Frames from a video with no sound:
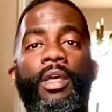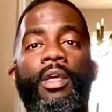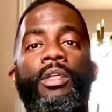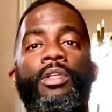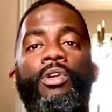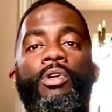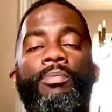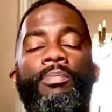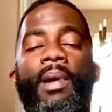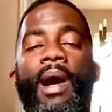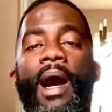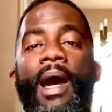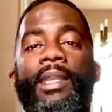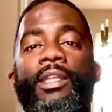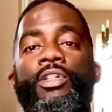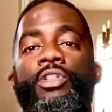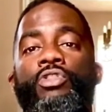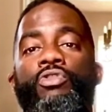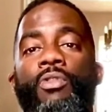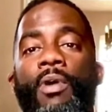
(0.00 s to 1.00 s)
your body
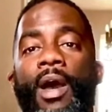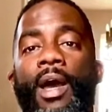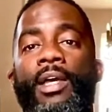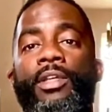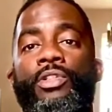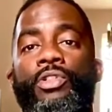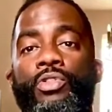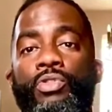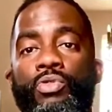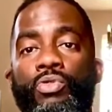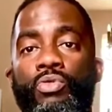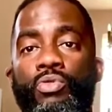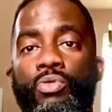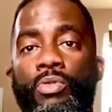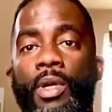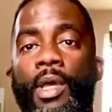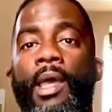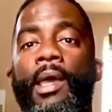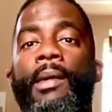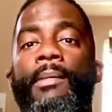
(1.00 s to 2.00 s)
is trying to
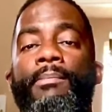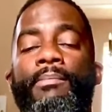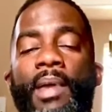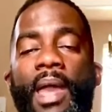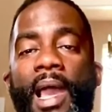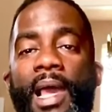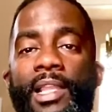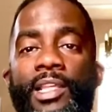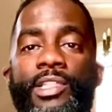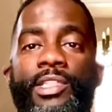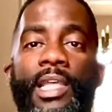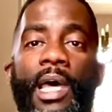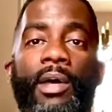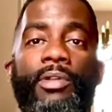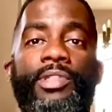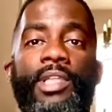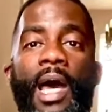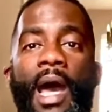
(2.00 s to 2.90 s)
balance out the